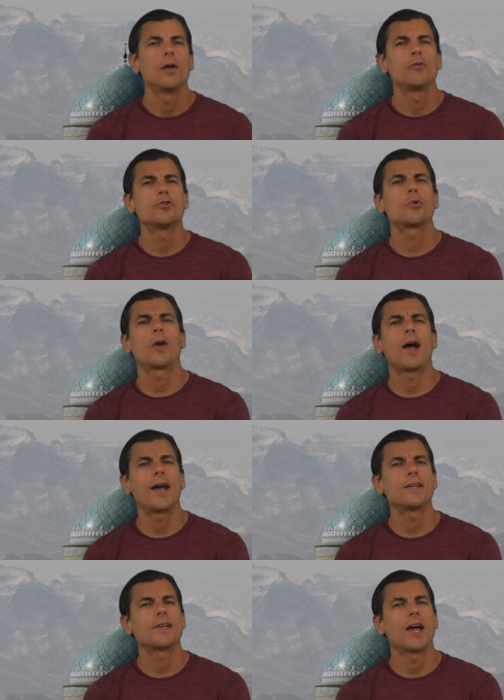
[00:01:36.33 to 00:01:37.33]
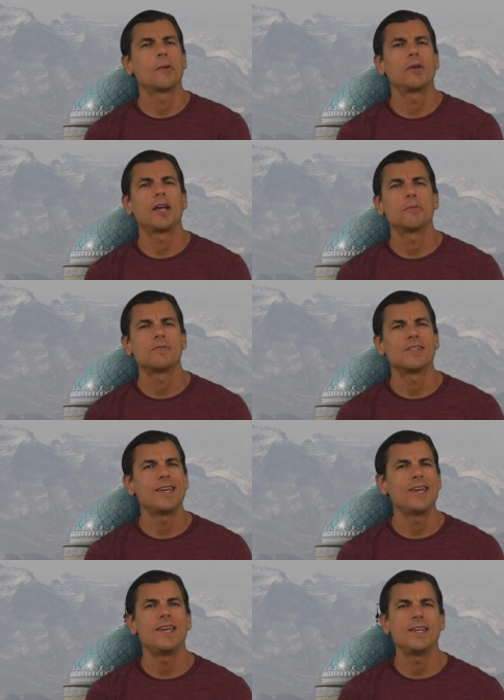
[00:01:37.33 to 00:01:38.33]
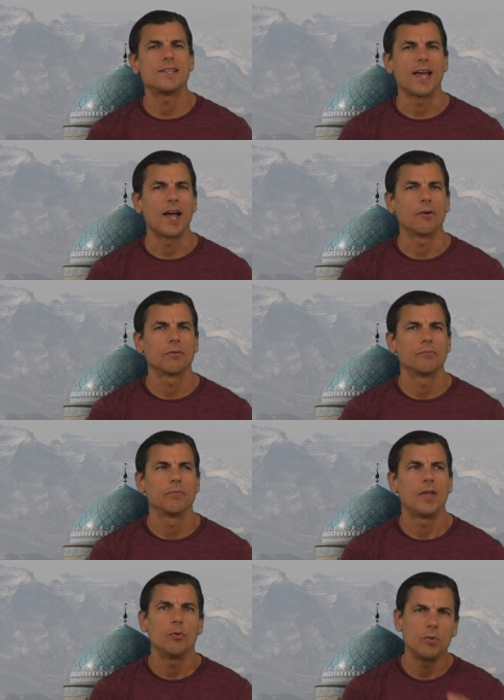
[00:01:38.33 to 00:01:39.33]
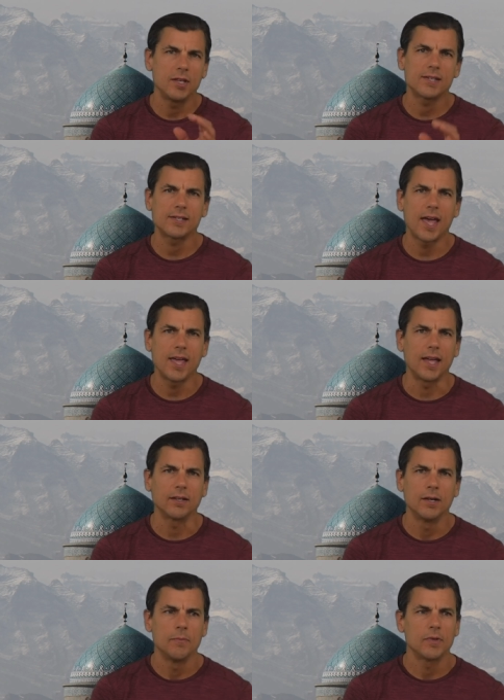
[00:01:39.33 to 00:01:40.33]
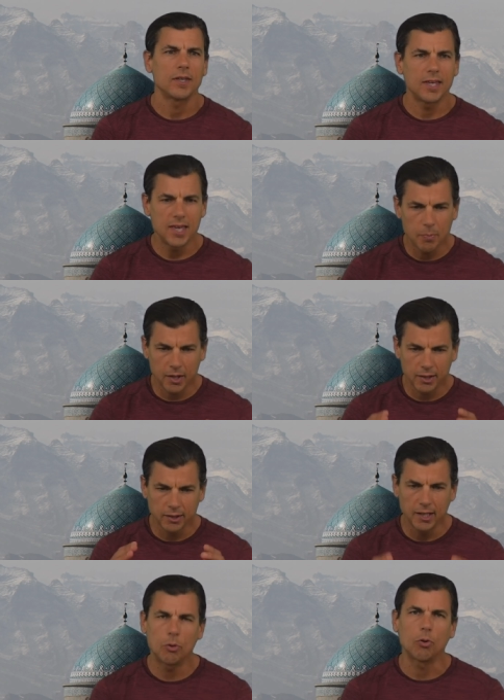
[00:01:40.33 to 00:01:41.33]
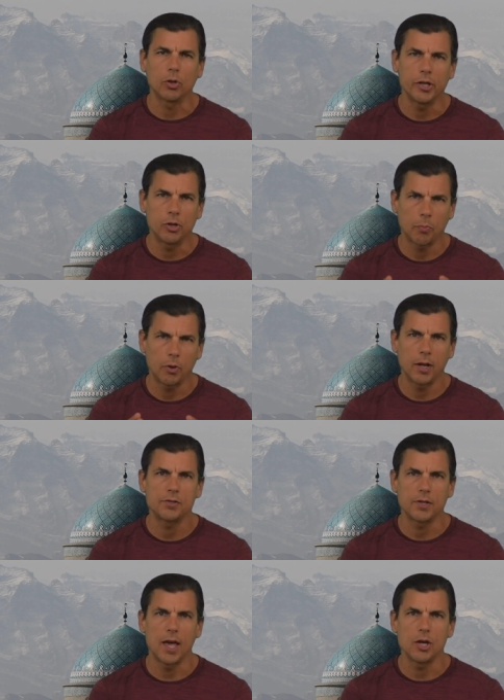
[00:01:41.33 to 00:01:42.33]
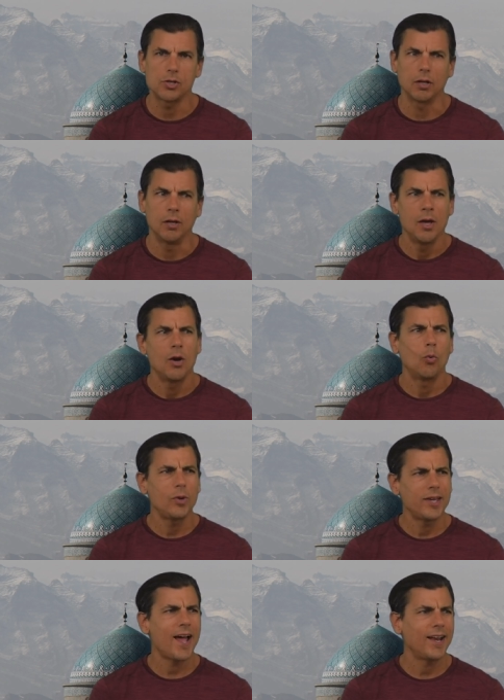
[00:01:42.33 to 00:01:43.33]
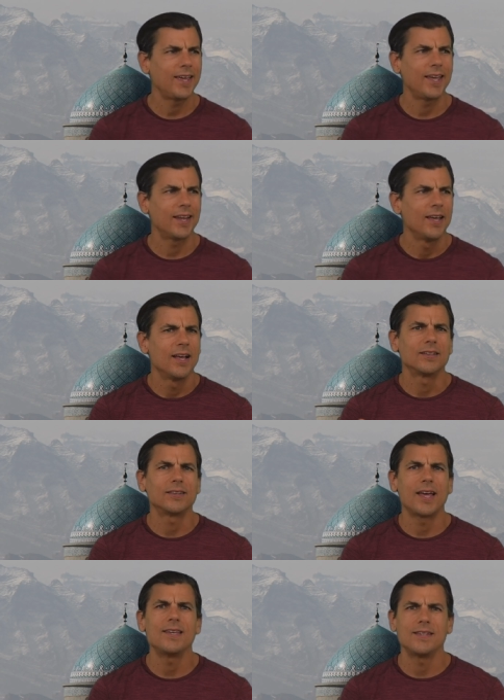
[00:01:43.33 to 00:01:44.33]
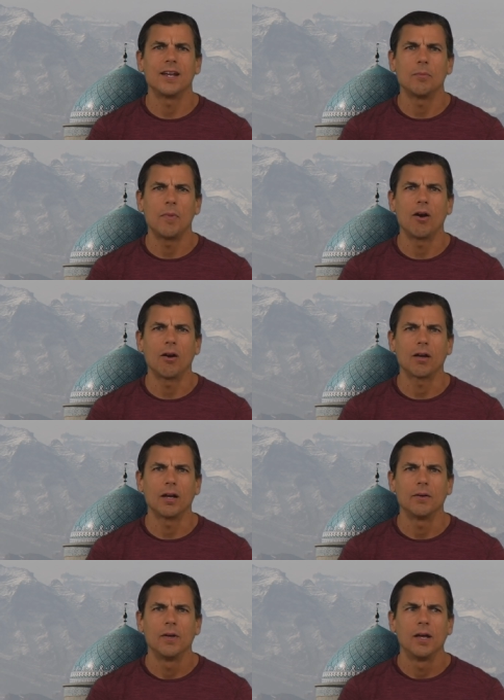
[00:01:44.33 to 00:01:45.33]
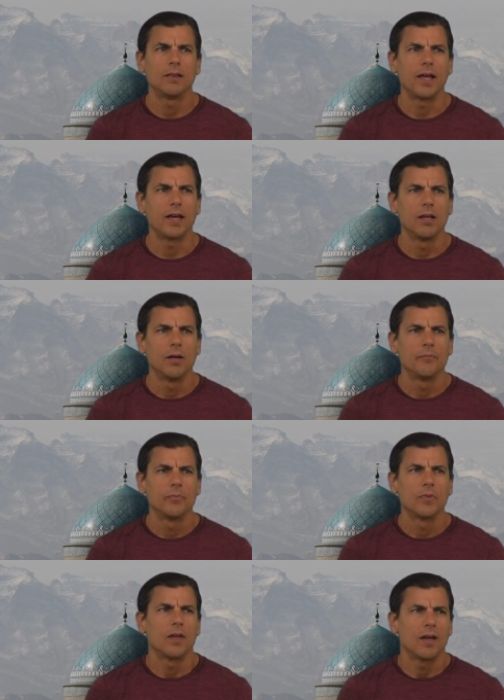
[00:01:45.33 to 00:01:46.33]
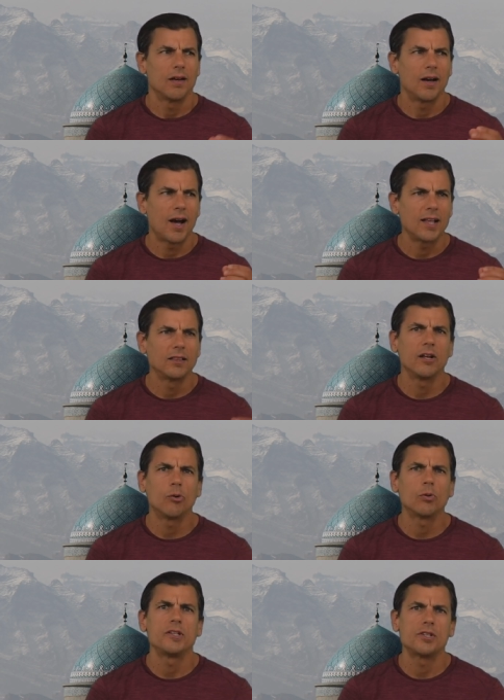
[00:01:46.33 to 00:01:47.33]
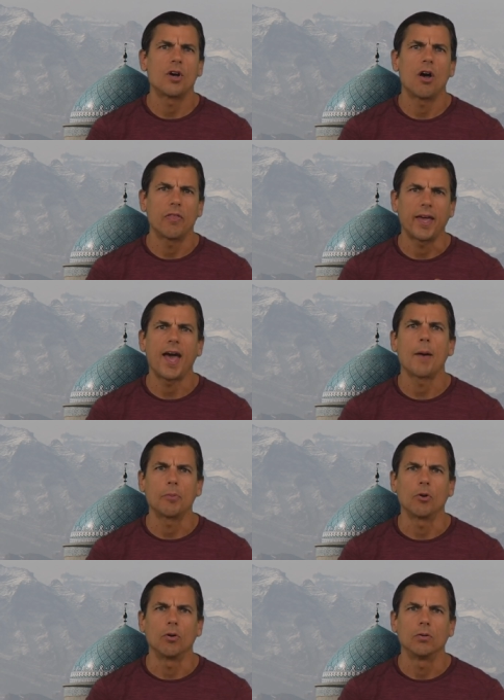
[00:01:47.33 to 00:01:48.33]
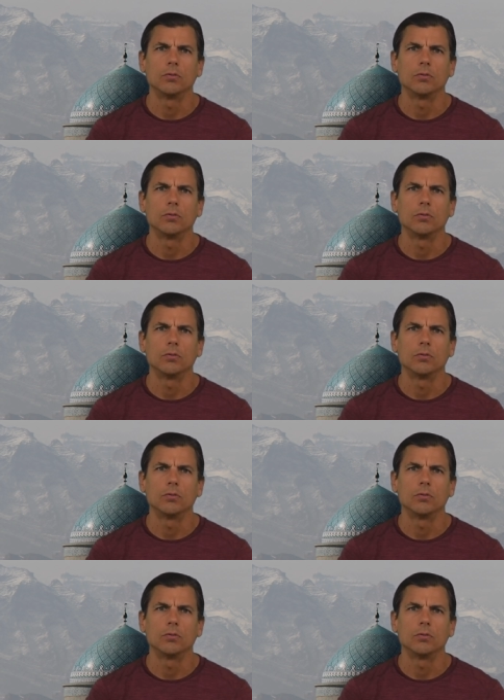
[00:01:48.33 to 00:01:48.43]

The short I sound becomes the E sound. And when you say it, keep it literal in your pronunciation. We kind of get lazy in America. Like, I literally saw the Capitol.